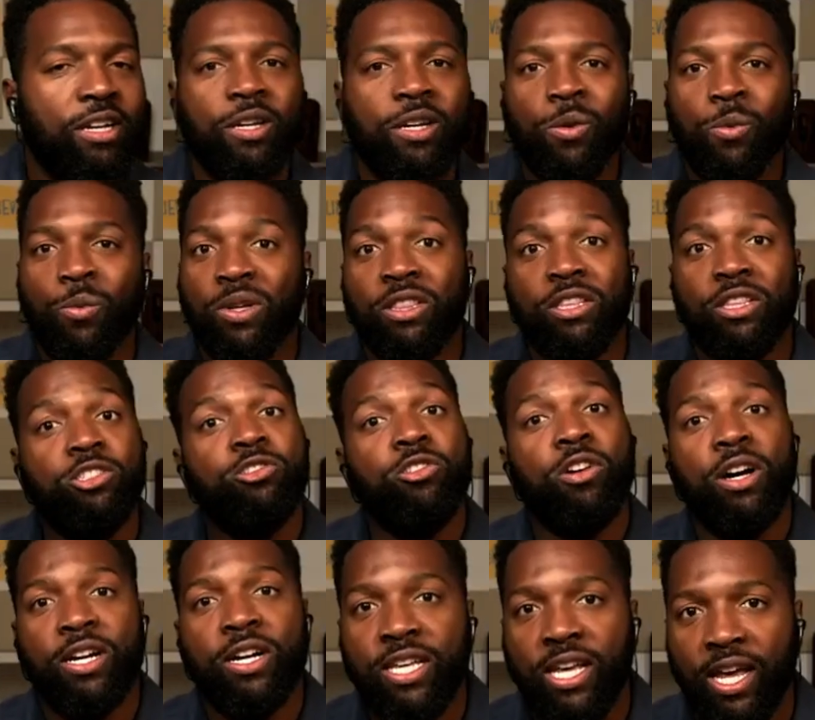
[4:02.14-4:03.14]
with the
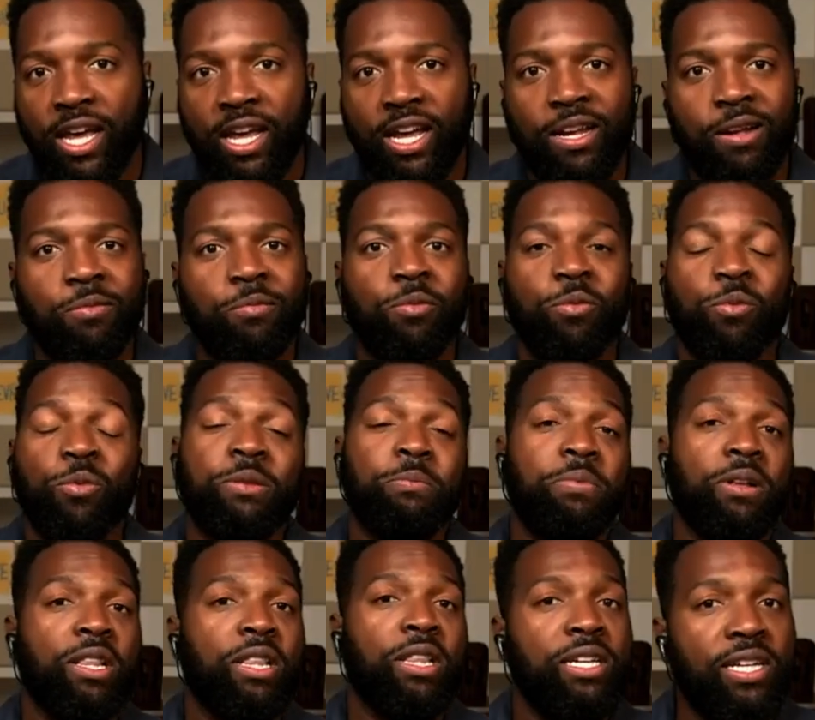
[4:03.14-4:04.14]
drug game, with
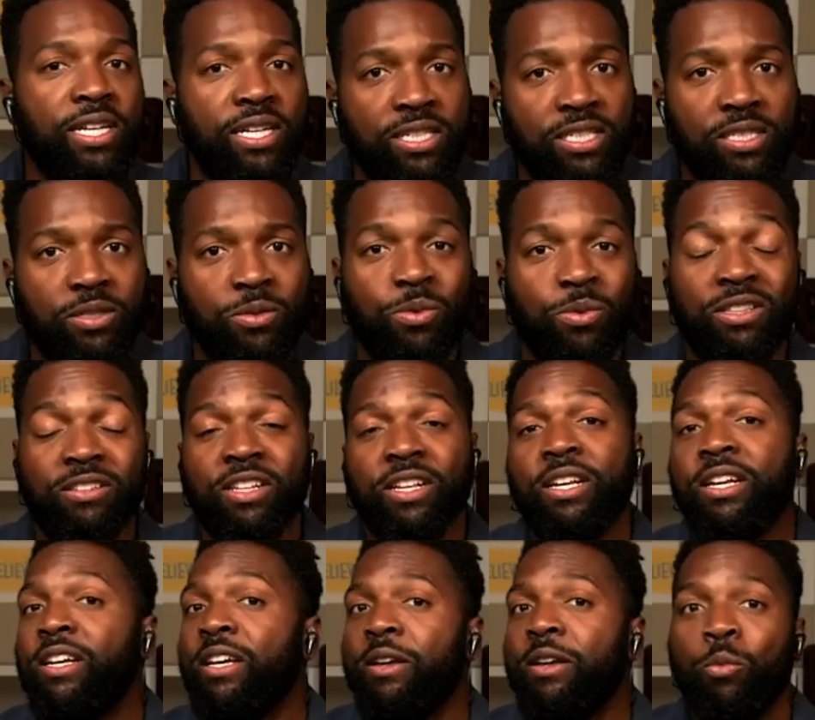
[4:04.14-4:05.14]
police,
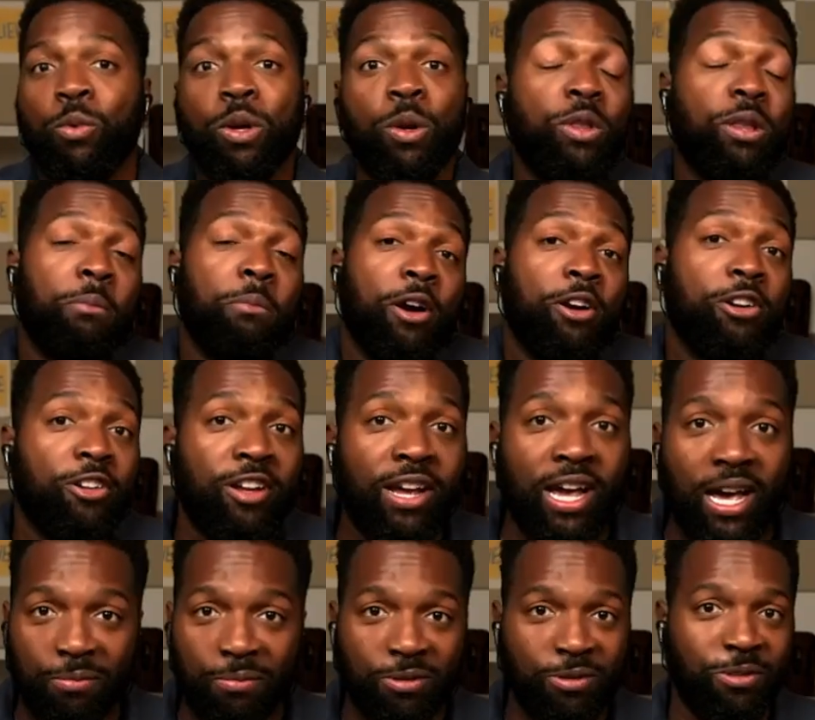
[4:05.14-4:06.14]
we were the murder
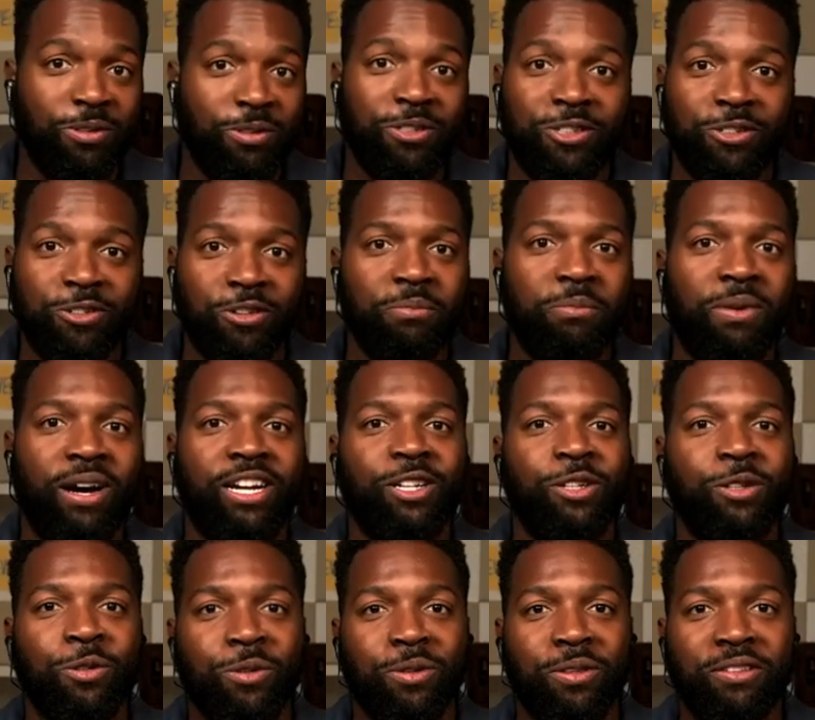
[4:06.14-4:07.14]
capital during my
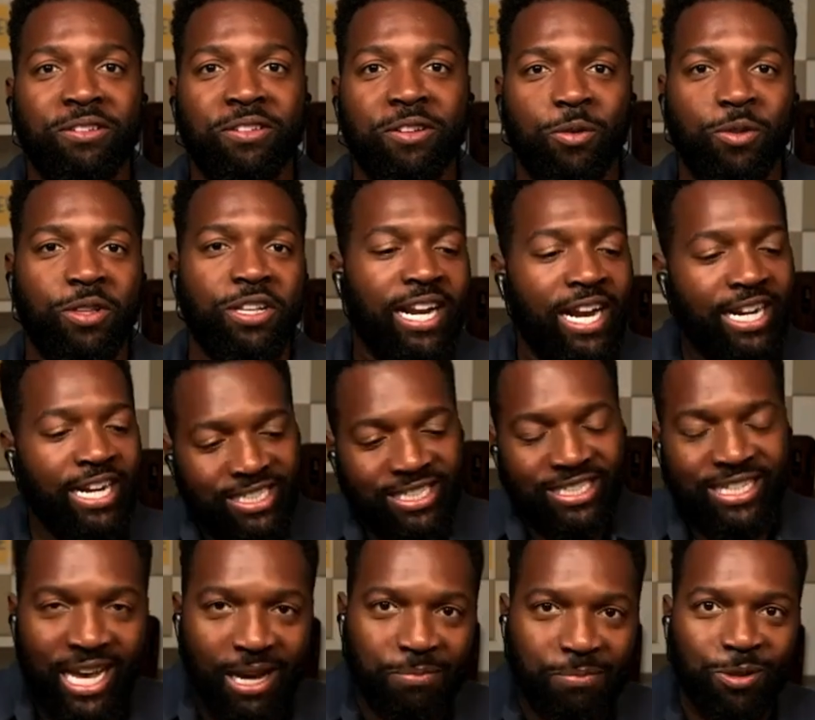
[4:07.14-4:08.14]
youth, you know, the nation's
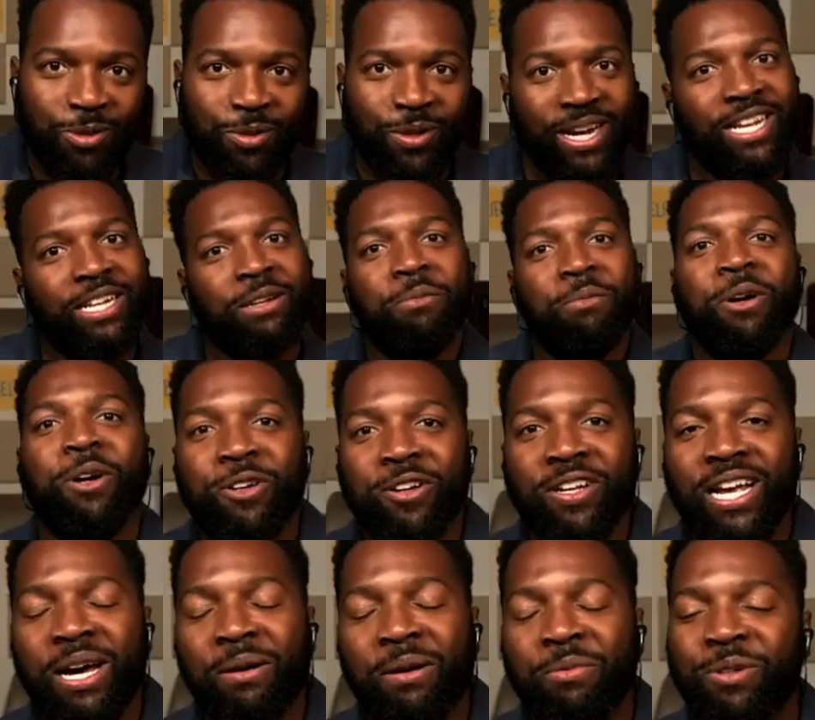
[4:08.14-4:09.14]
capital and the murder
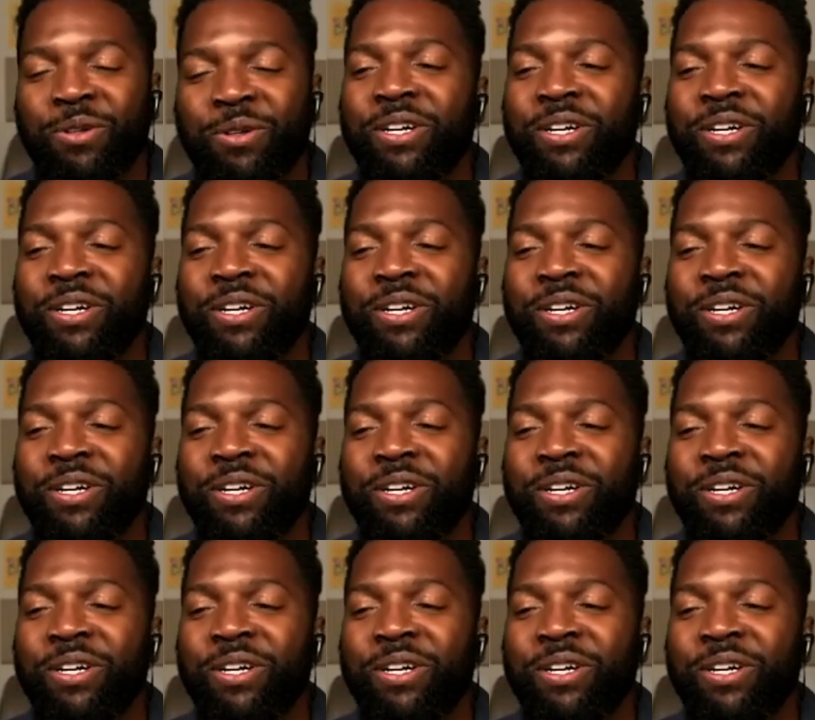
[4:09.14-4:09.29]
capital.